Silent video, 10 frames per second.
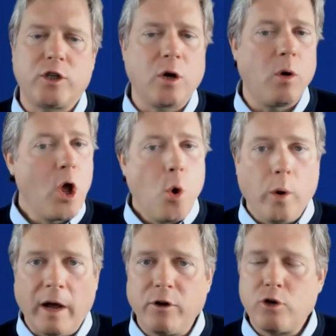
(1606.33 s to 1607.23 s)
So we
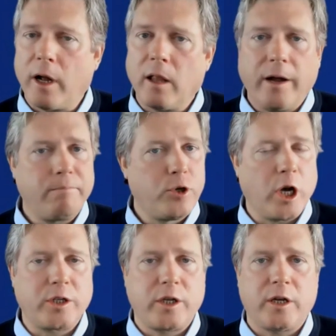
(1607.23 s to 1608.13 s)
have a trend line,
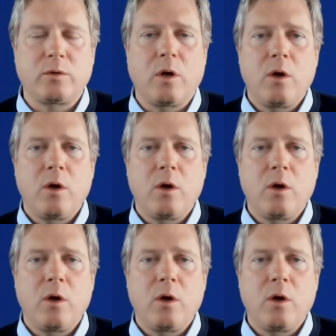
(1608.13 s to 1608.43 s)
just as